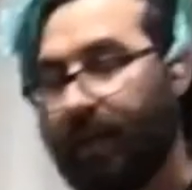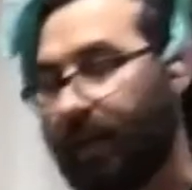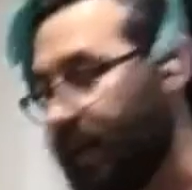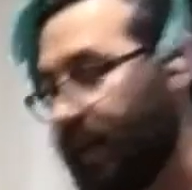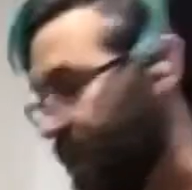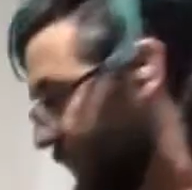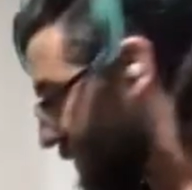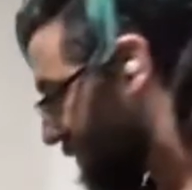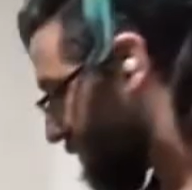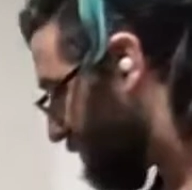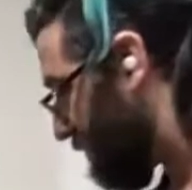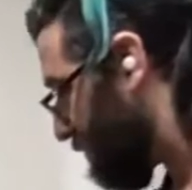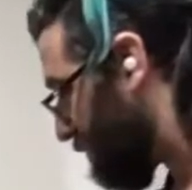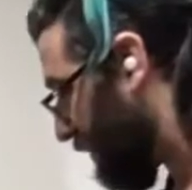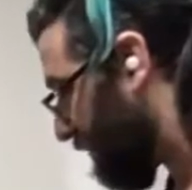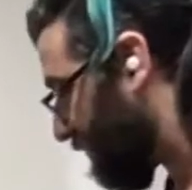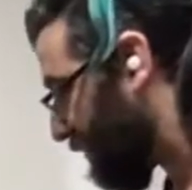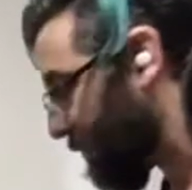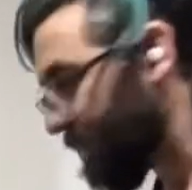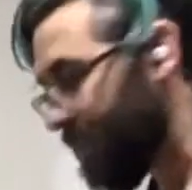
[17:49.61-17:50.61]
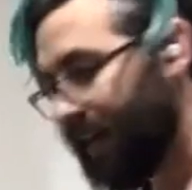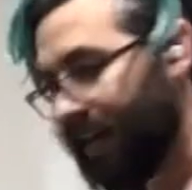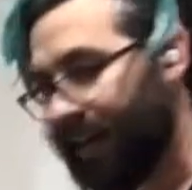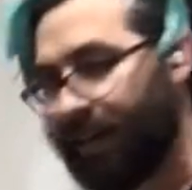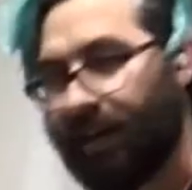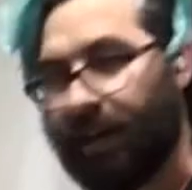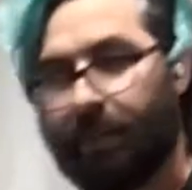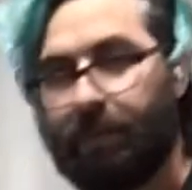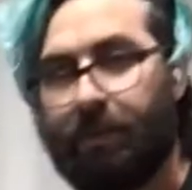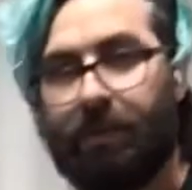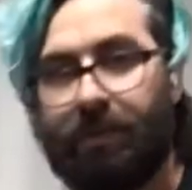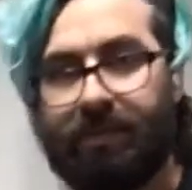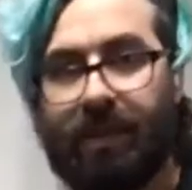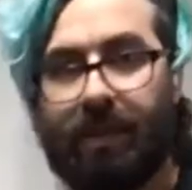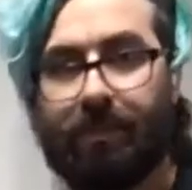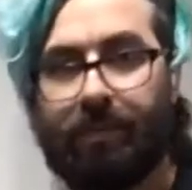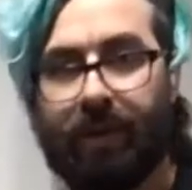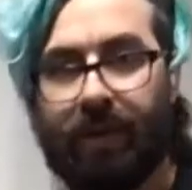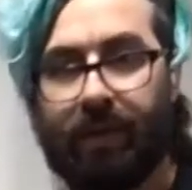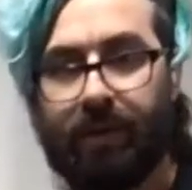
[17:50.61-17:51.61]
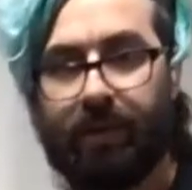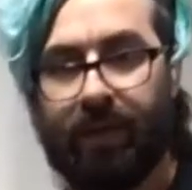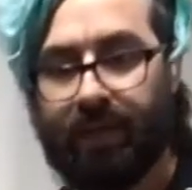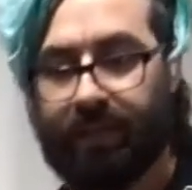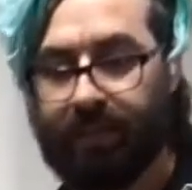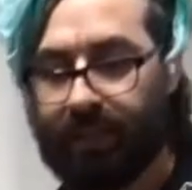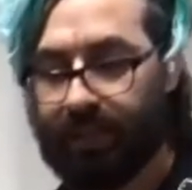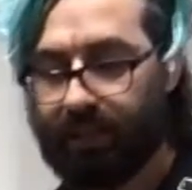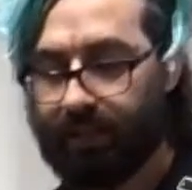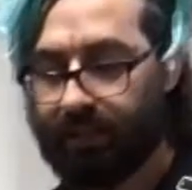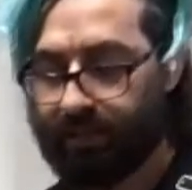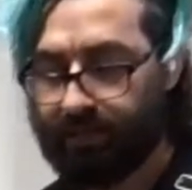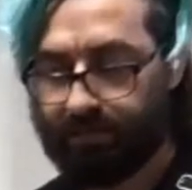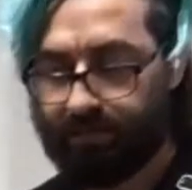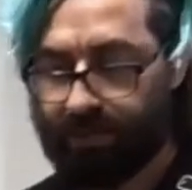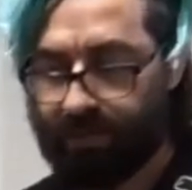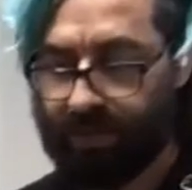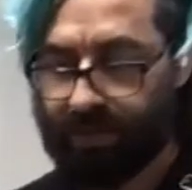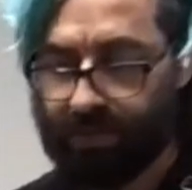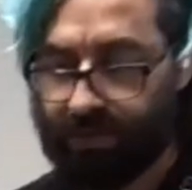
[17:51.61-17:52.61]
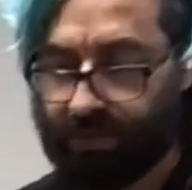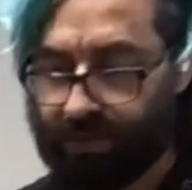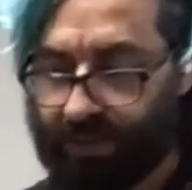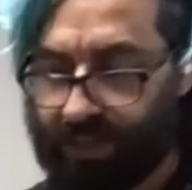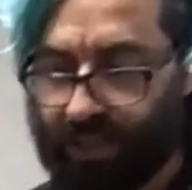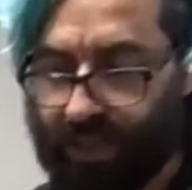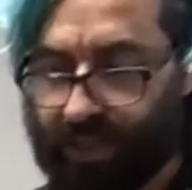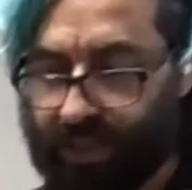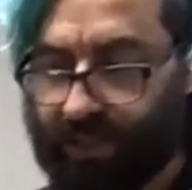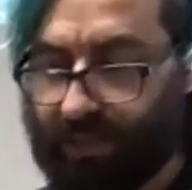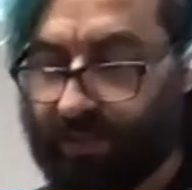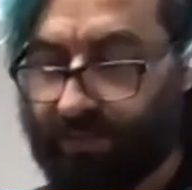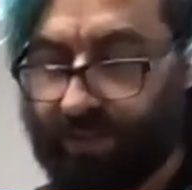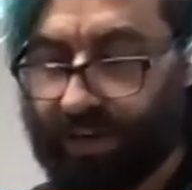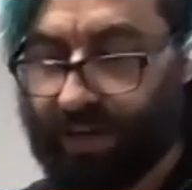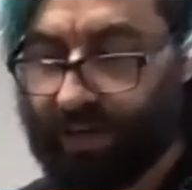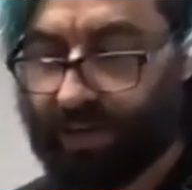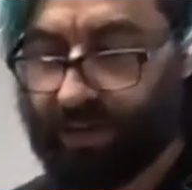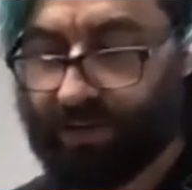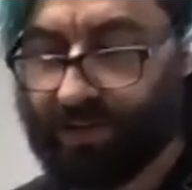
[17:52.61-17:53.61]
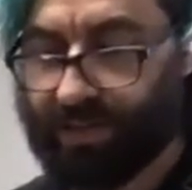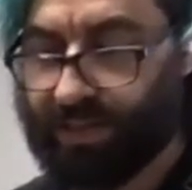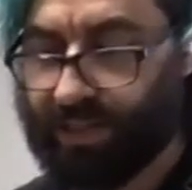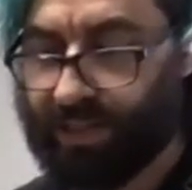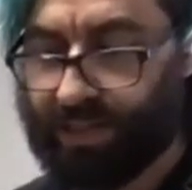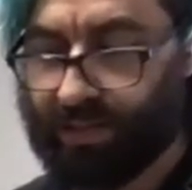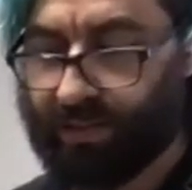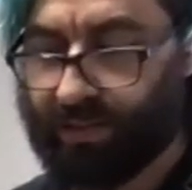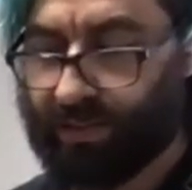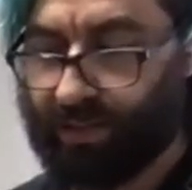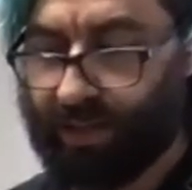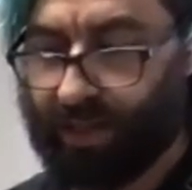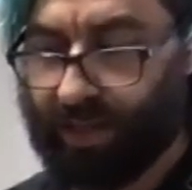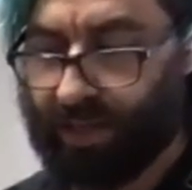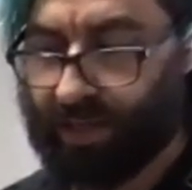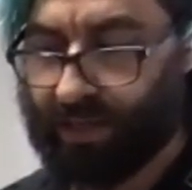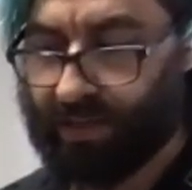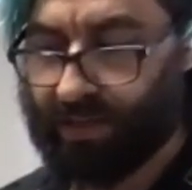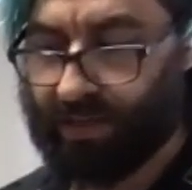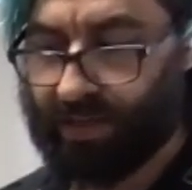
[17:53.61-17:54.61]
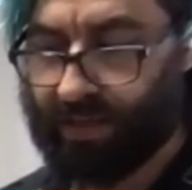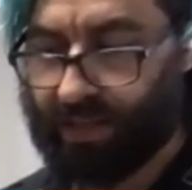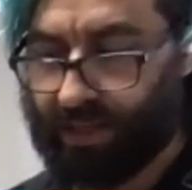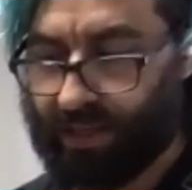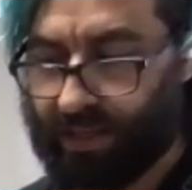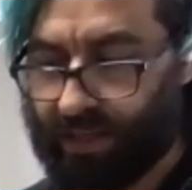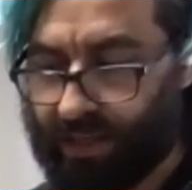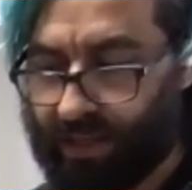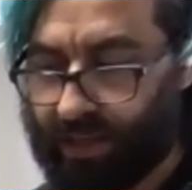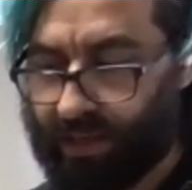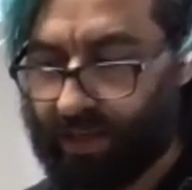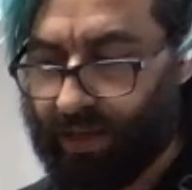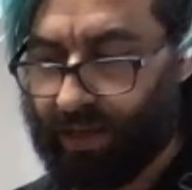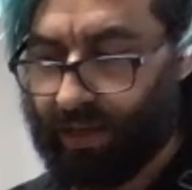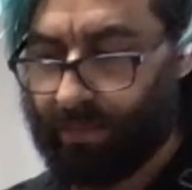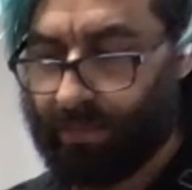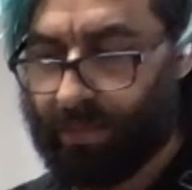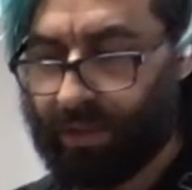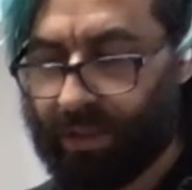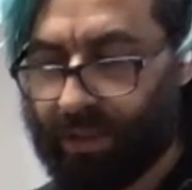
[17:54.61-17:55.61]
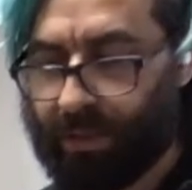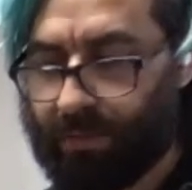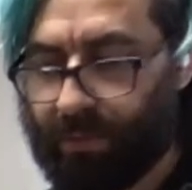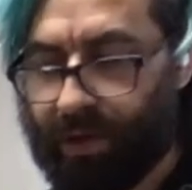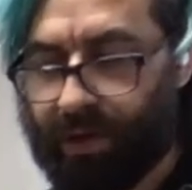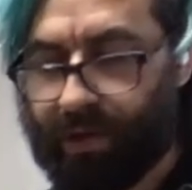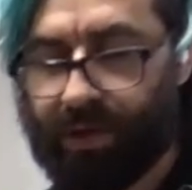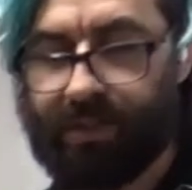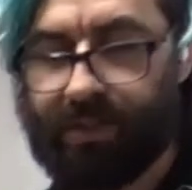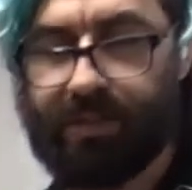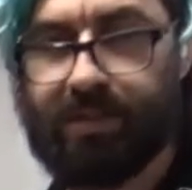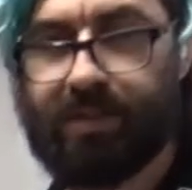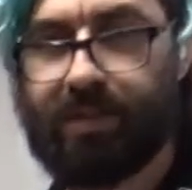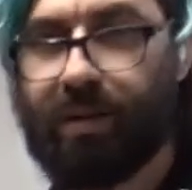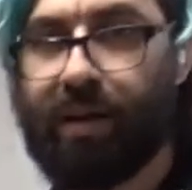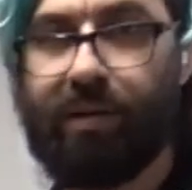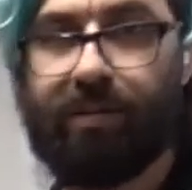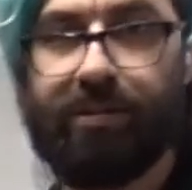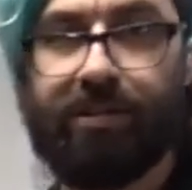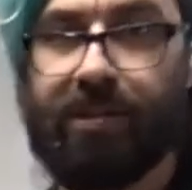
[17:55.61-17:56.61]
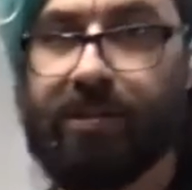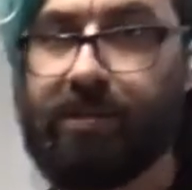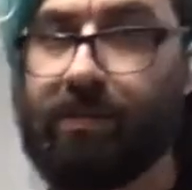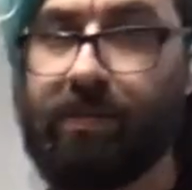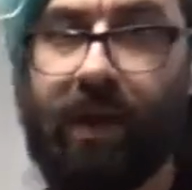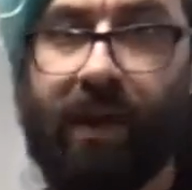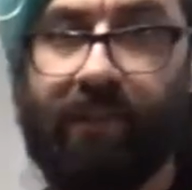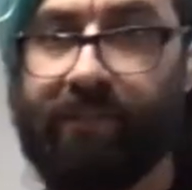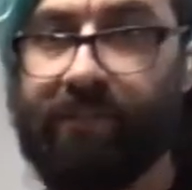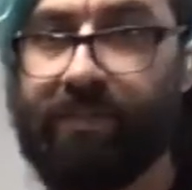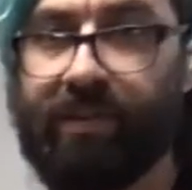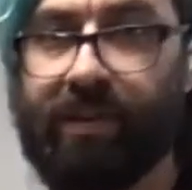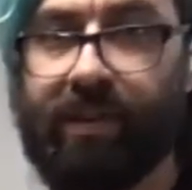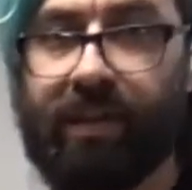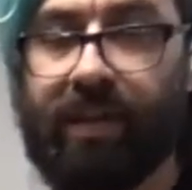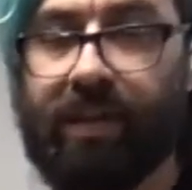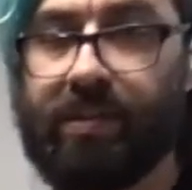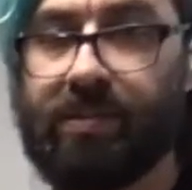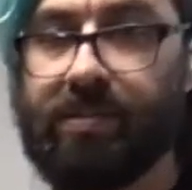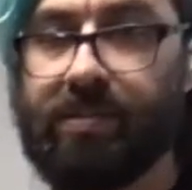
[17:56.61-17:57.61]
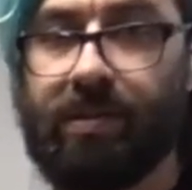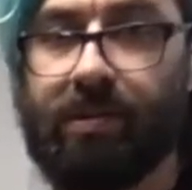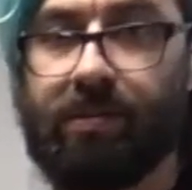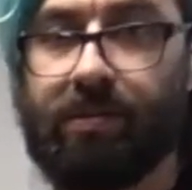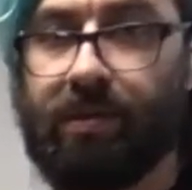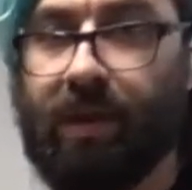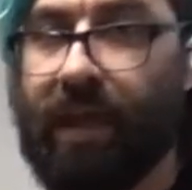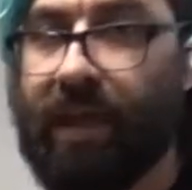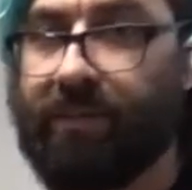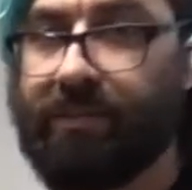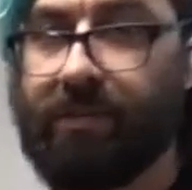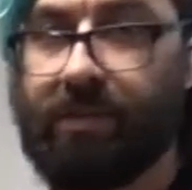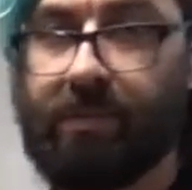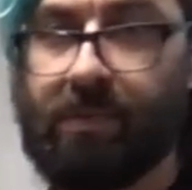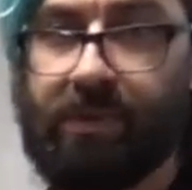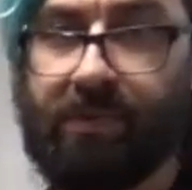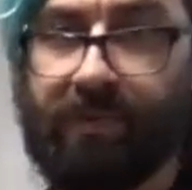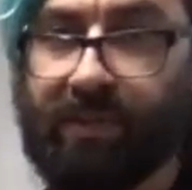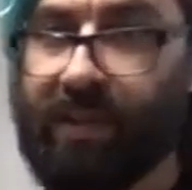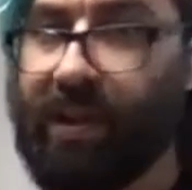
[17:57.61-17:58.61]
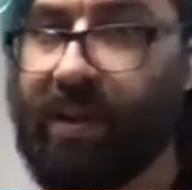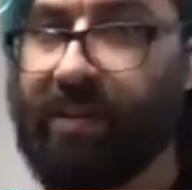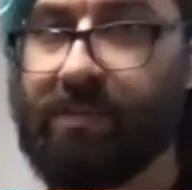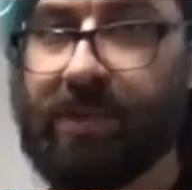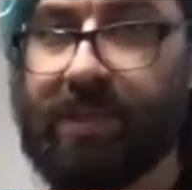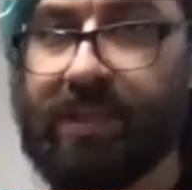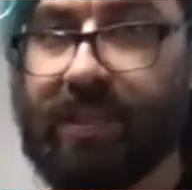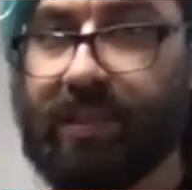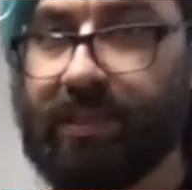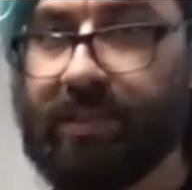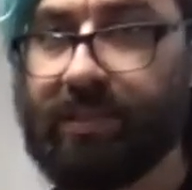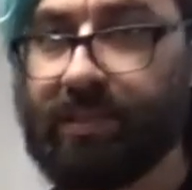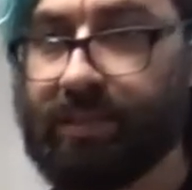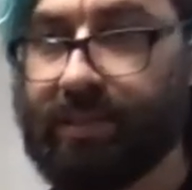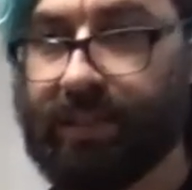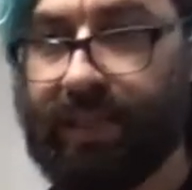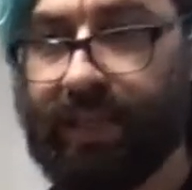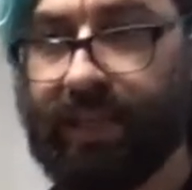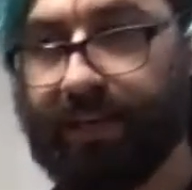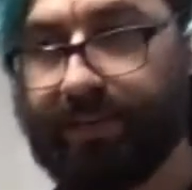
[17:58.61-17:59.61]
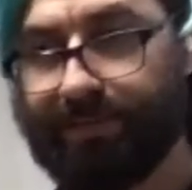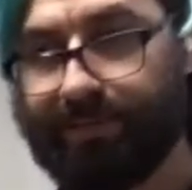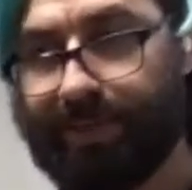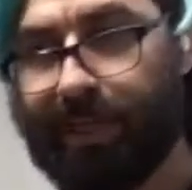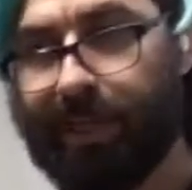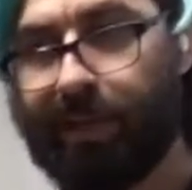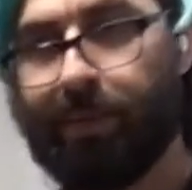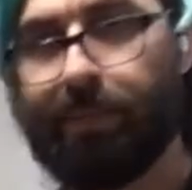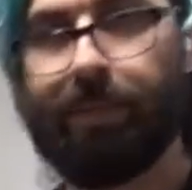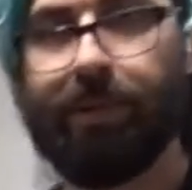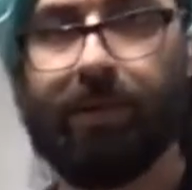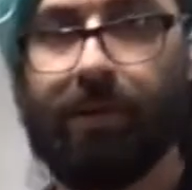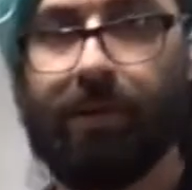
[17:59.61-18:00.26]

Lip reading: But from there, it moves up pretty quickly. The issue is that it's a very hard steel and the milling marks are just rough. And so I have to remove a lot of material to get down